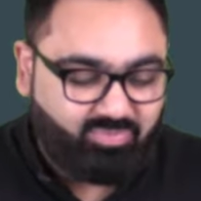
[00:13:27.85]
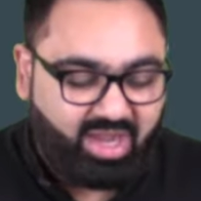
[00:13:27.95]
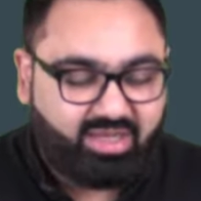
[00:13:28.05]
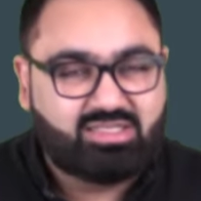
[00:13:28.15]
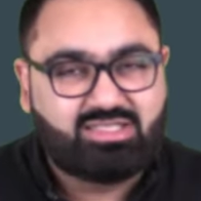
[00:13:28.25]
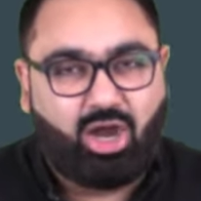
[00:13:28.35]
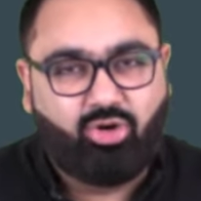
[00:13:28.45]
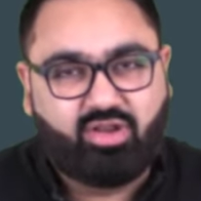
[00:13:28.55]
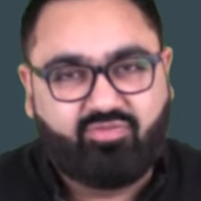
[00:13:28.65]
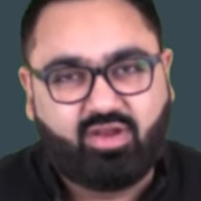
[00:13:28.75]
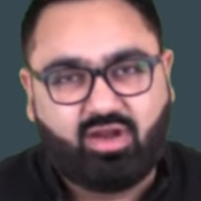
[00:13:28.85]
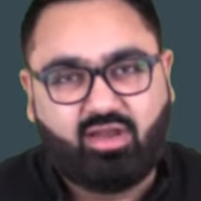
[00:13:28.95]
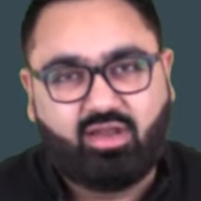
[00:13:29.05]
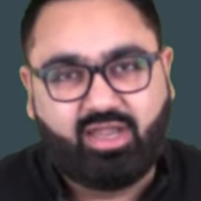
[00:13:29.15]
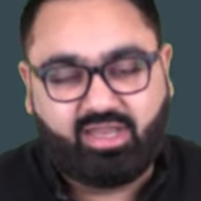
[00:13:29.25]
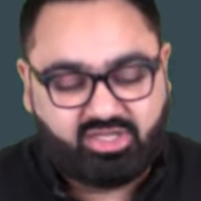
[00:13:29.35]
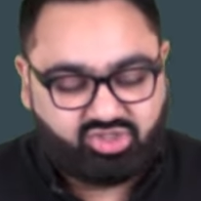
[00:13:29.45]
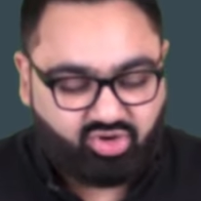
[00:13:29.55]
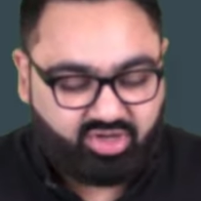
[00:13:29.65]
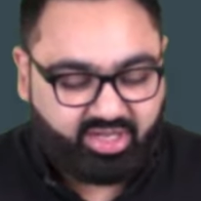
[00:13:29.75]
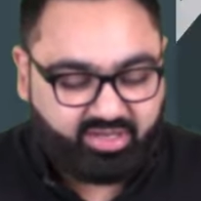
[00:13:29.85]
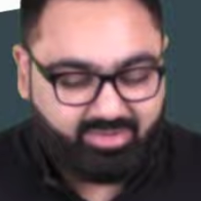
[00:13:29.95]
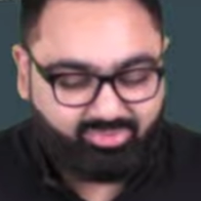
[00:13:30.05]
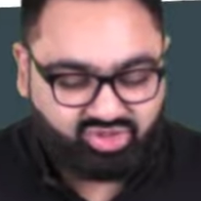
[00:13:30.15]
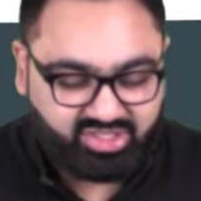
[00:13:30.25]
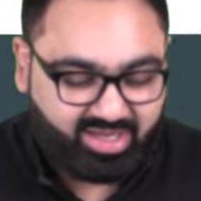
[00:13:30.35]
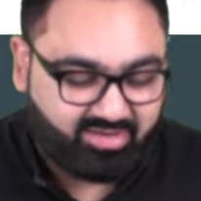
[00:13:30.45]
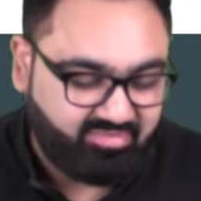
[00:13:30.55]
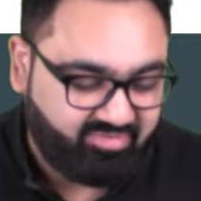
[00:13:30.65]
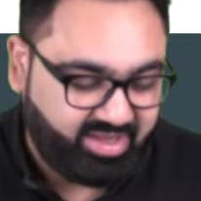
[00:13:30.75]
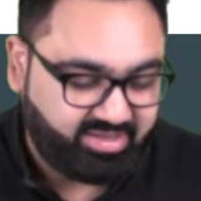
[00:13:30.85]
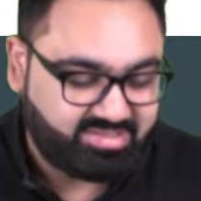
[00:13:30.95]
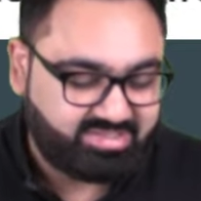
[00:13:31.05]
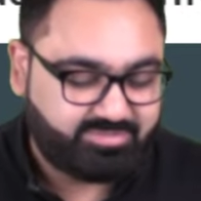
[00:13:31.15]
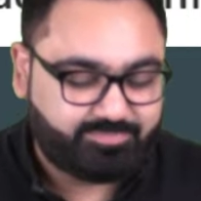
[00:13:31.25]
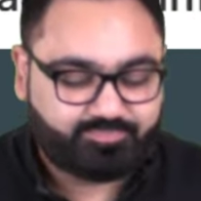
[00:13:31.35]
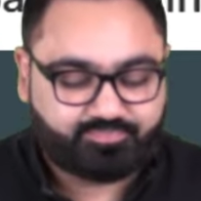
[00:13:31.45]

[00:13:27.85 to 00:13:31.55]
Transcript: That is how difficult it is to treat the mosaic virus.